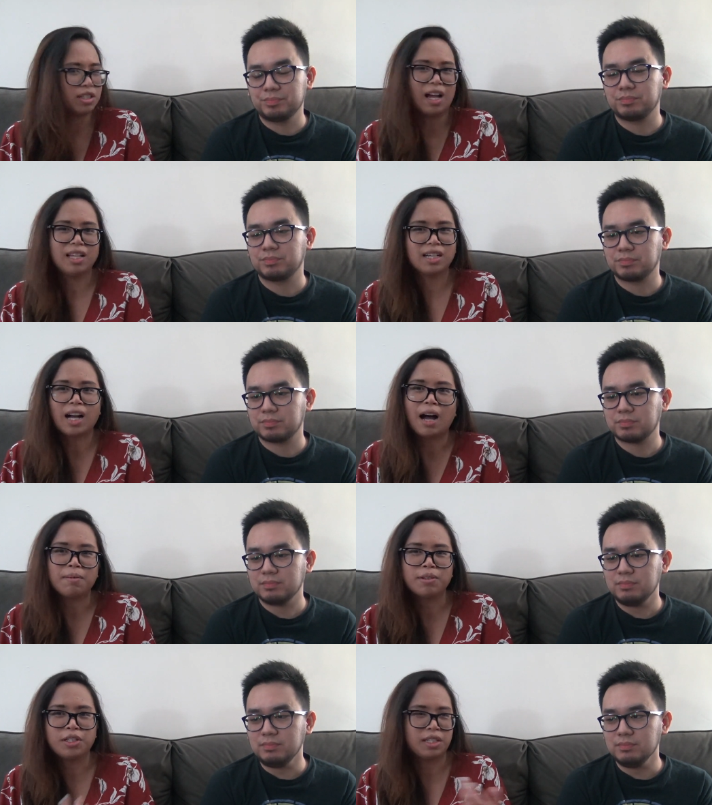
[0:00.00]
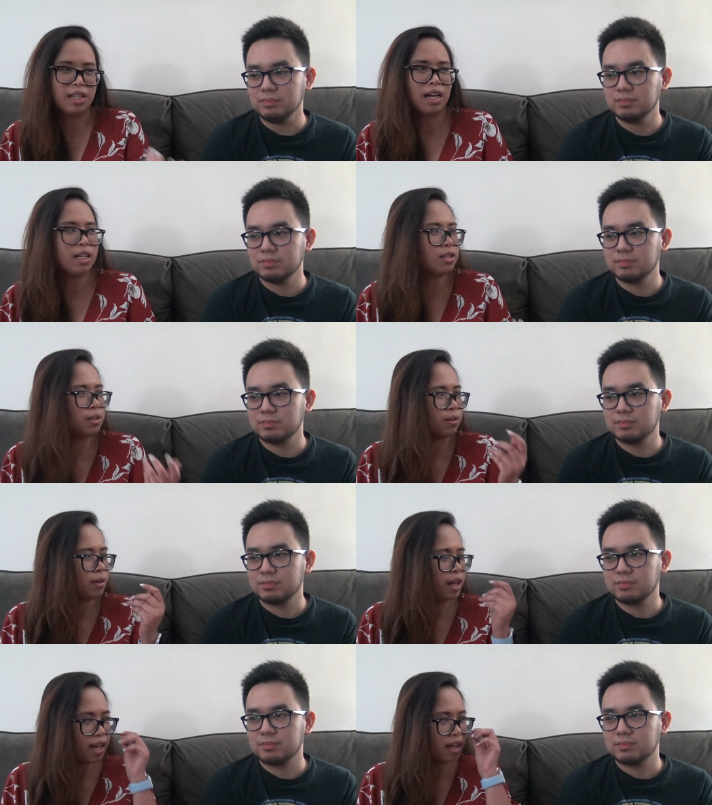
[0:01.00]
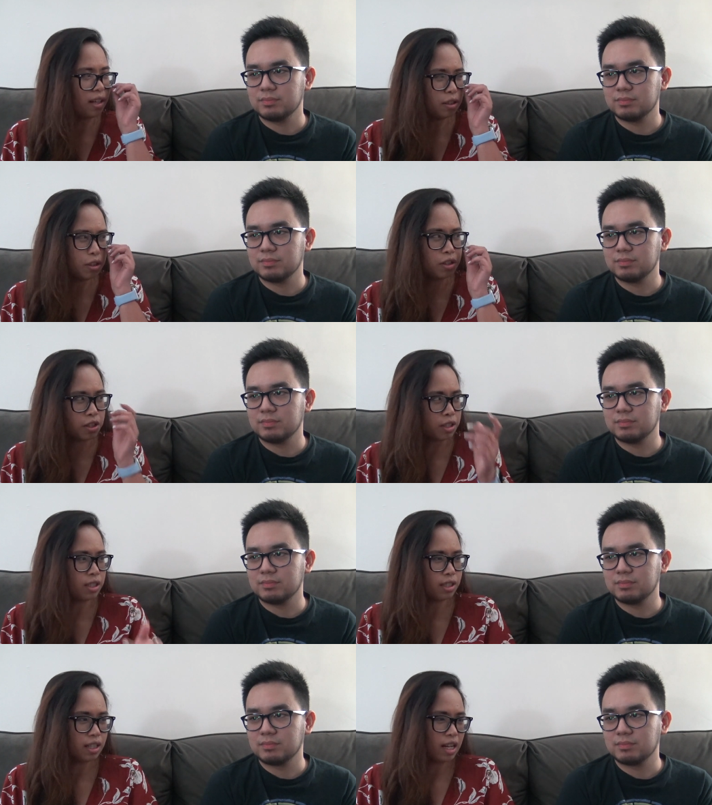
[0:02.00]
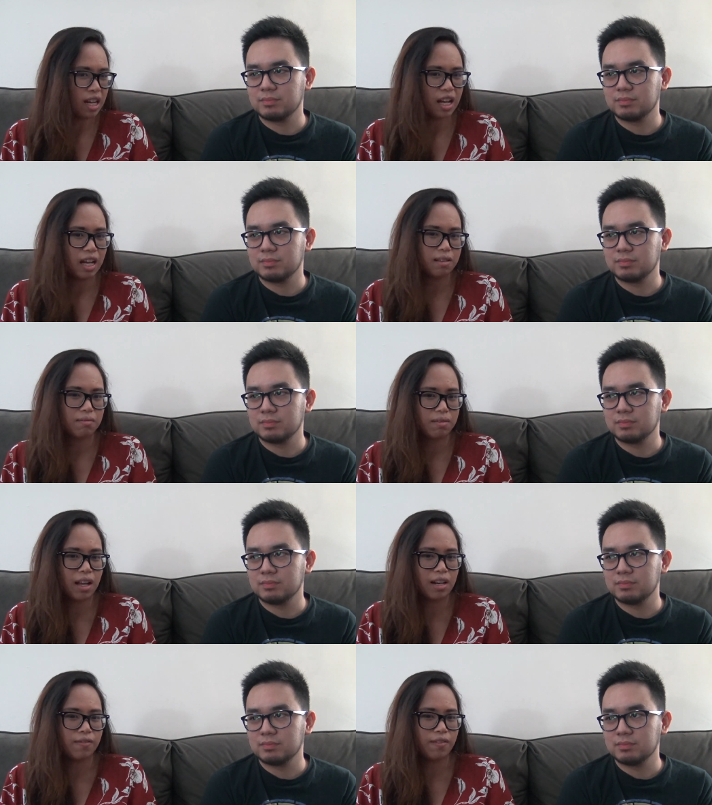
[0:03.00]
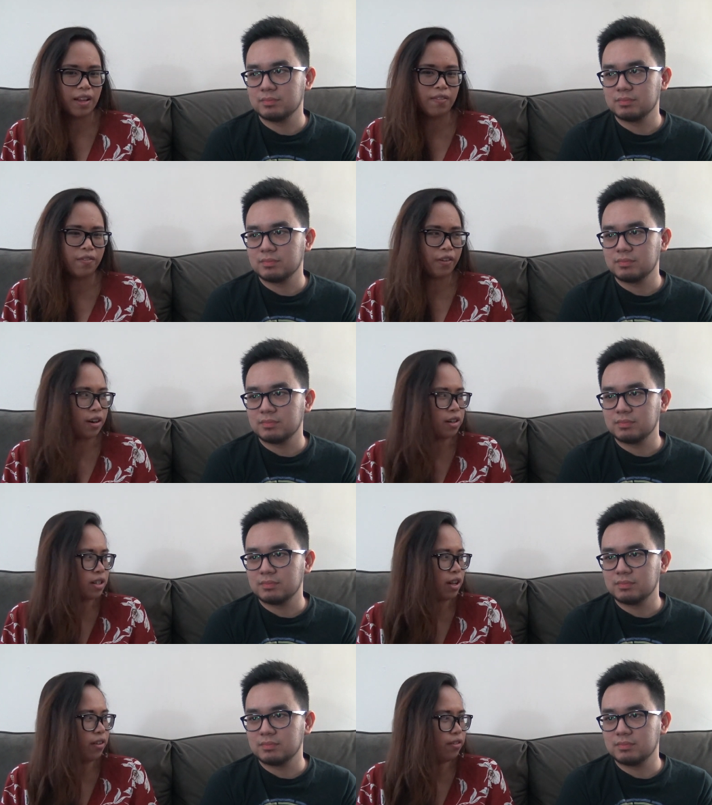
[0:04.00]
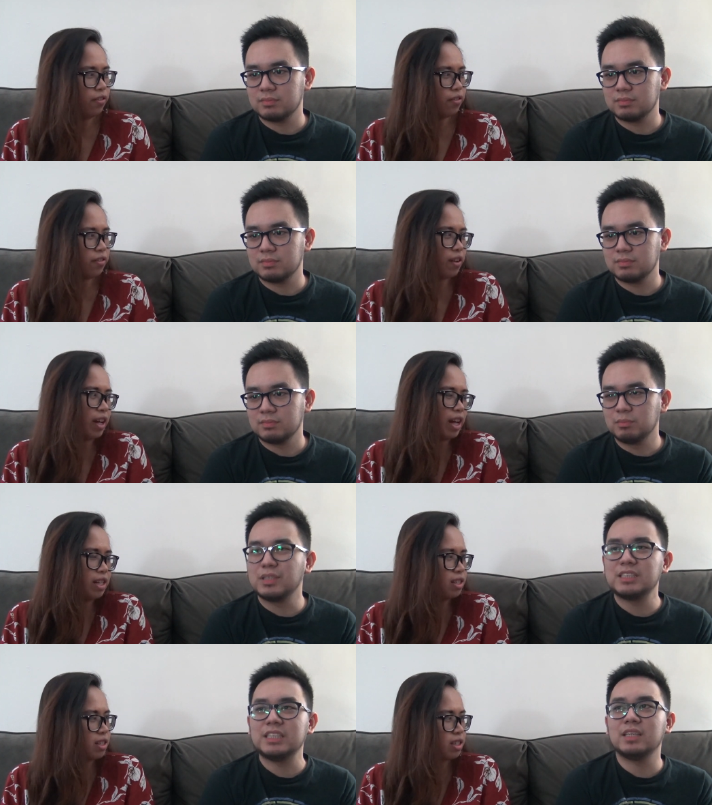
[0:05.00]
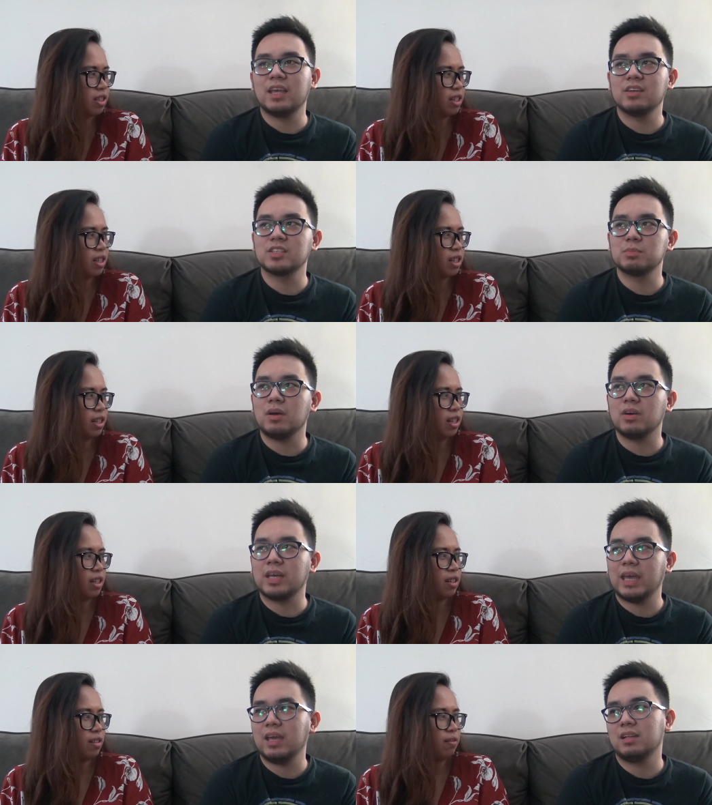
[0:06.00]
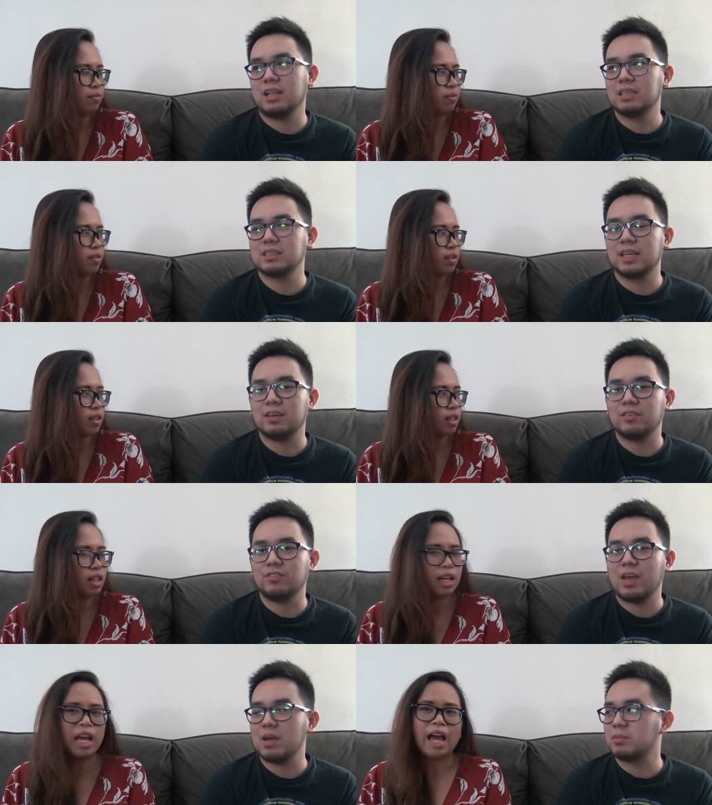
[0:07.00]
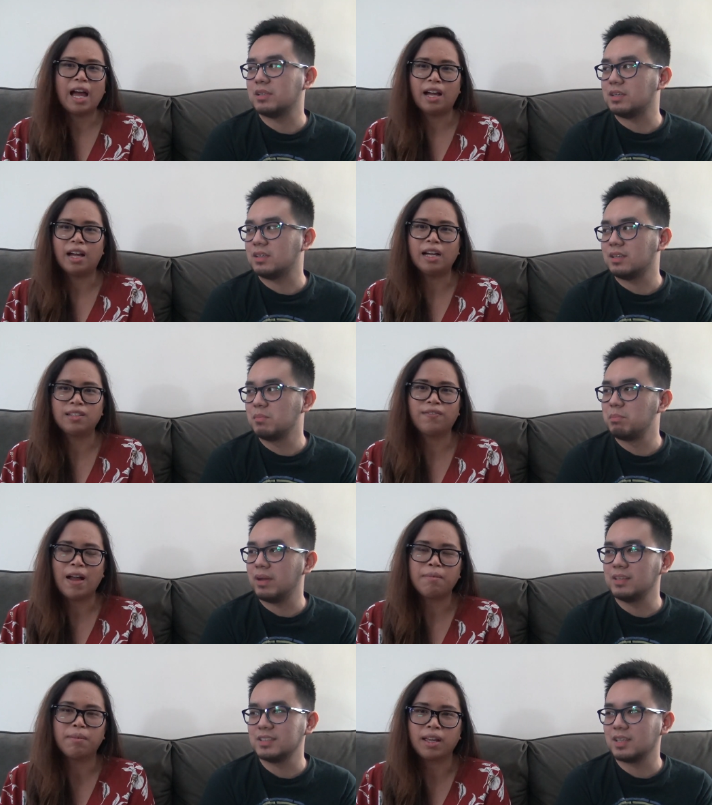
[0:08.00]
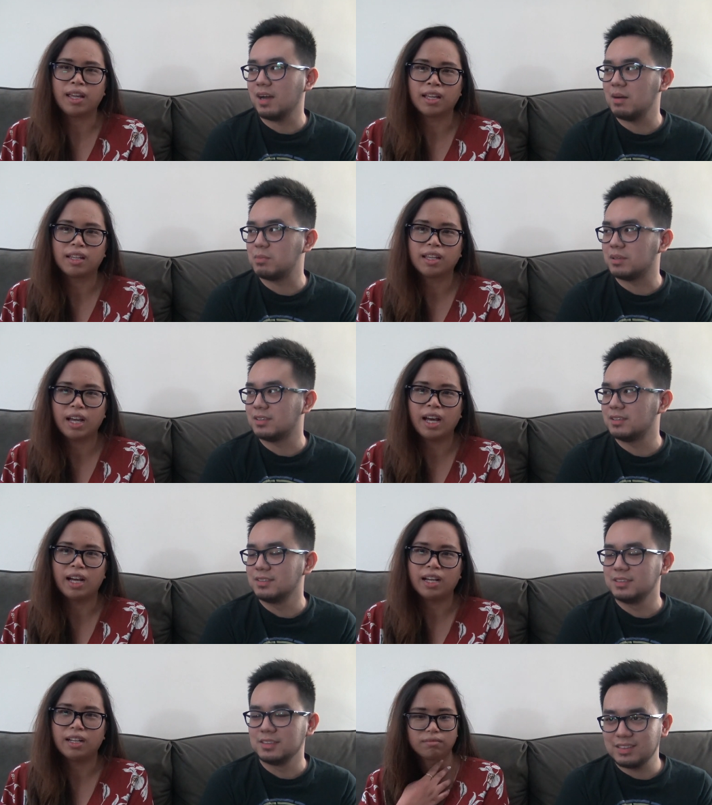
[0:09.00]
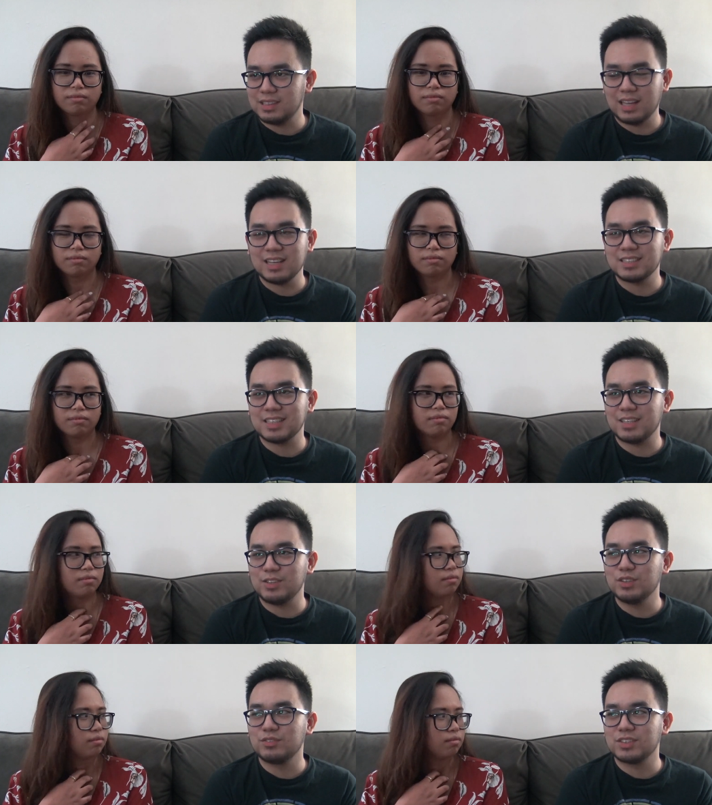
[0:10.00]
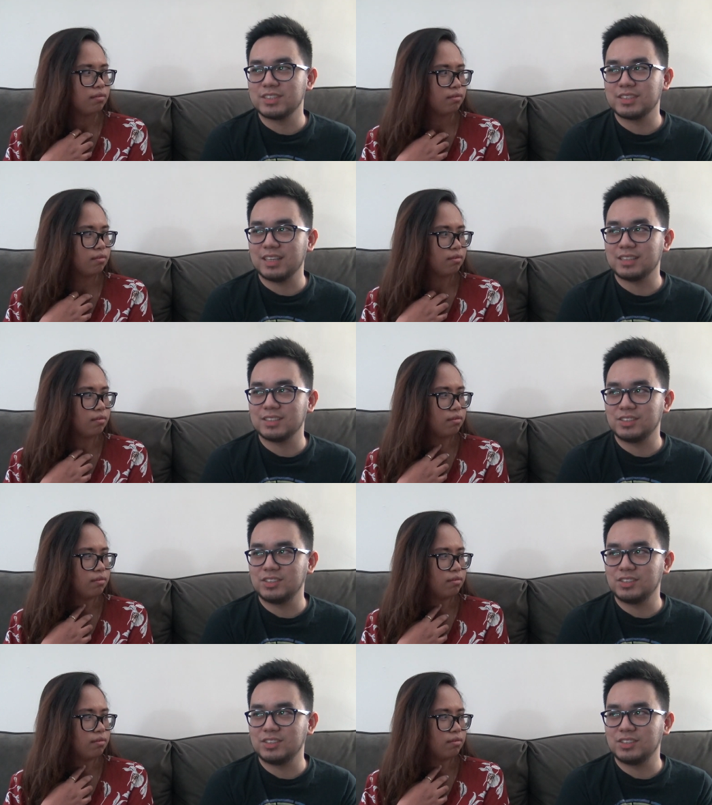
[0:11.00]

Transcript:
Speaker 1: not into Cabba, she's not into Kale. She's just kind of in for herself, I guess. But she
Speaker 2: cares about Kale as like family. Yeah, as a family. To Cabba. Yeah. Like I said, Universe Six